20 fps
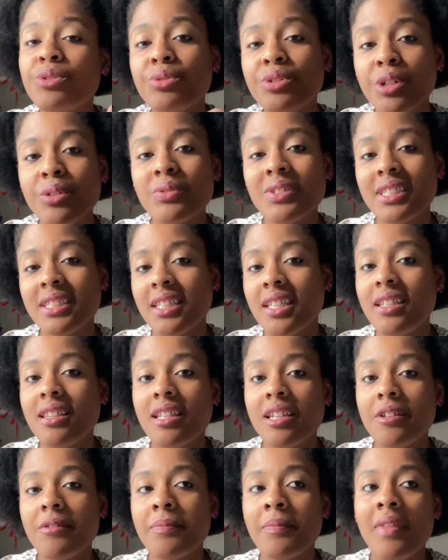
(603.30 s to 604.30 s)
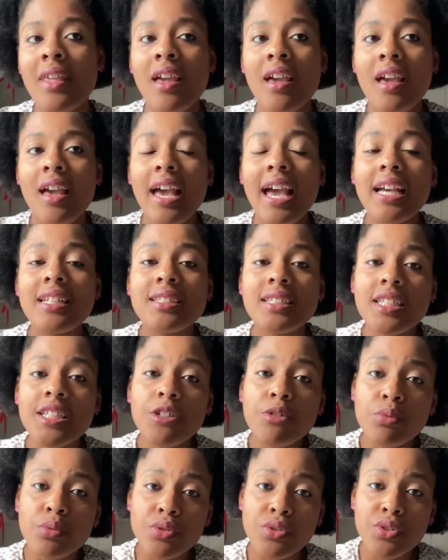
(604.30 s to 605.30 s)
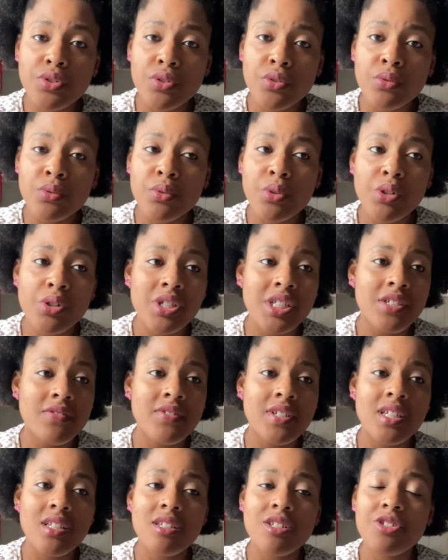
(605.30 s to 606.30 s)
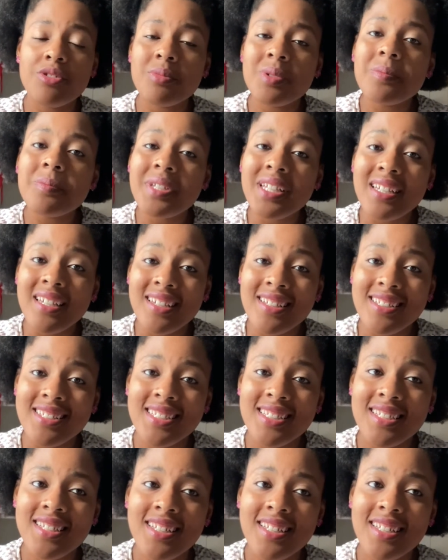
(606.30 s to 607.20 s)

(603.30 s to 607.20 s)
don't see them as equal to or even human beings?